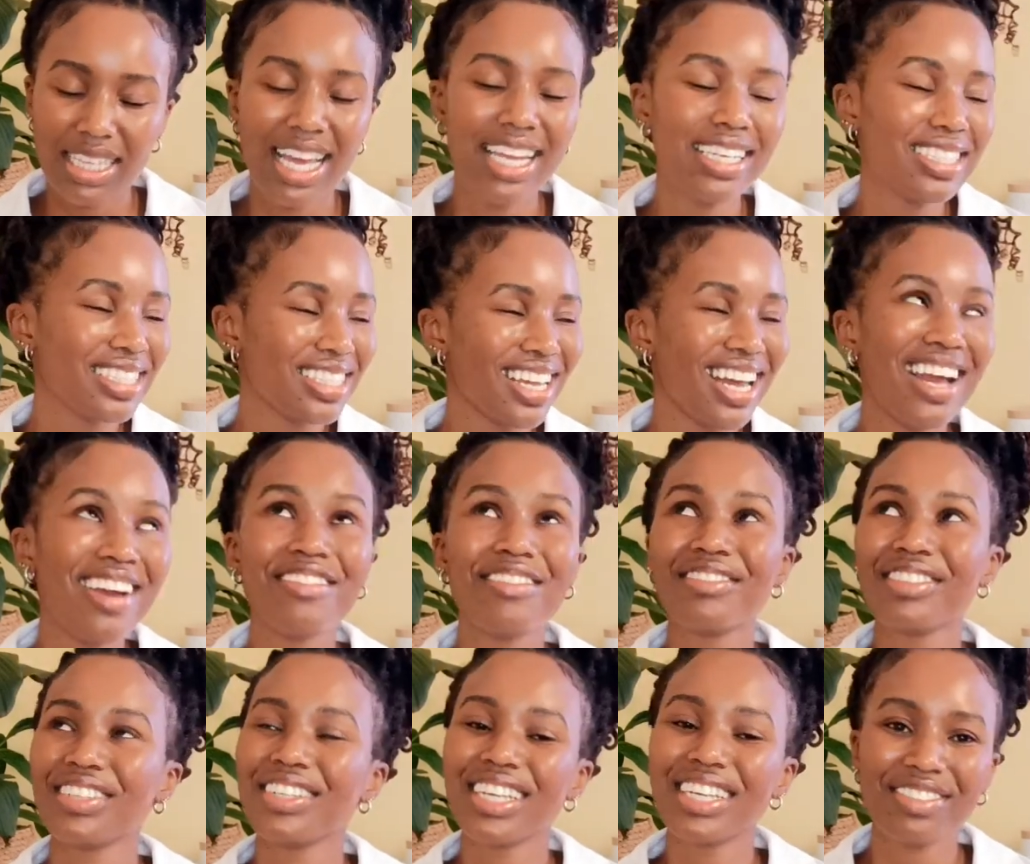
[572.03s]
That is a
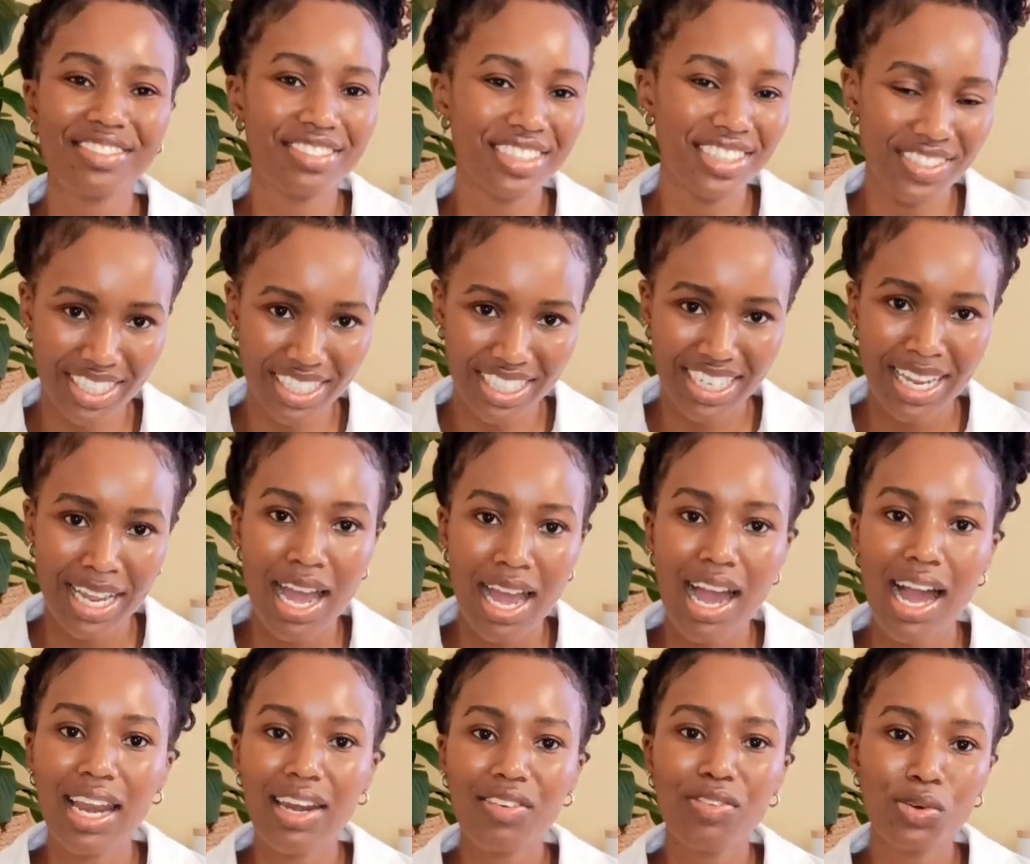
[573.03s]
very, very
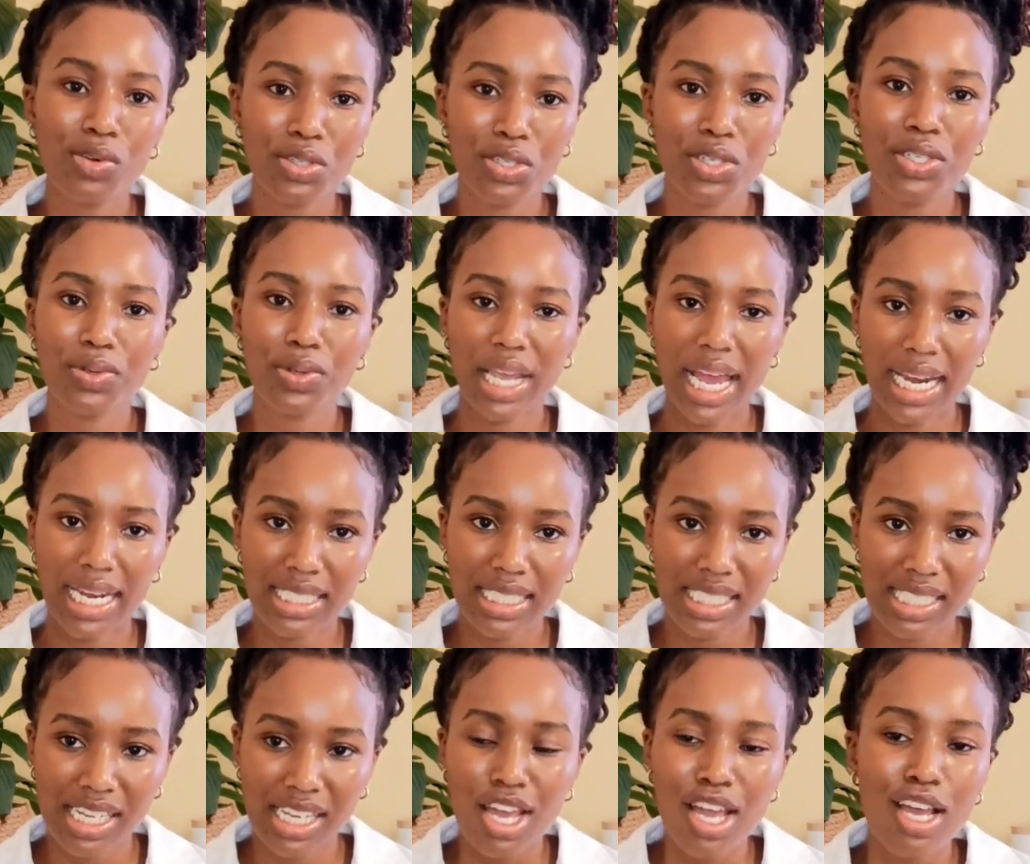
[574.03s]
unfortunate reality.